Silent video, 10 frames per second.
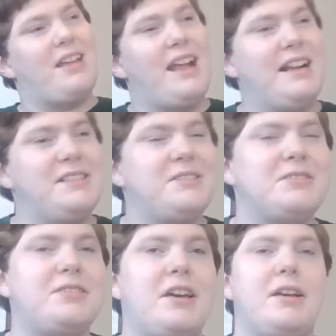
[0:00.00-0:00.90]
And
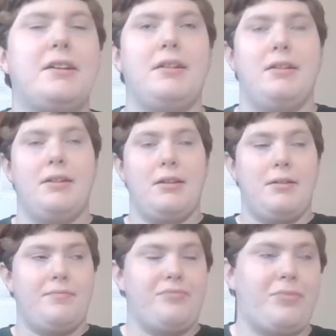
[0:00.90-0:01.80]
Izuku's like,
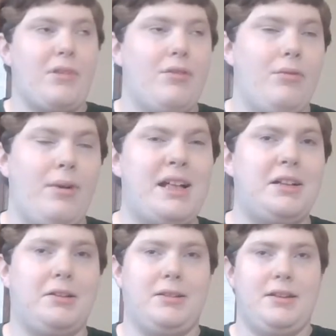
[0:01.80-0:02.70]

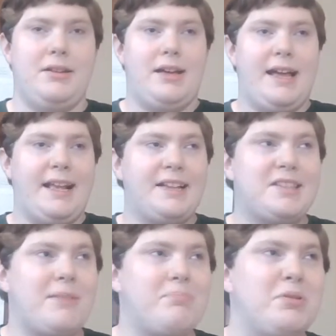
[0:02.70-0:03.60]
well, I guess
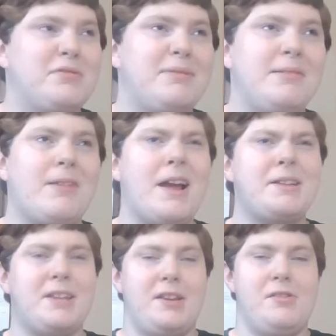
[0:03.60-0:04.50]
that proves me
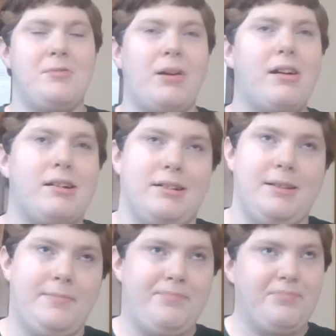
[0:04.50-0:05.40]
right and you wrong
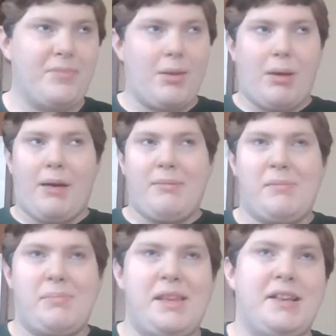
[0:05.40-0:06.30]
about me
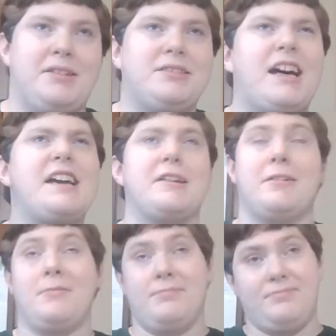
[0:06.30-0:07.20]
being a liar.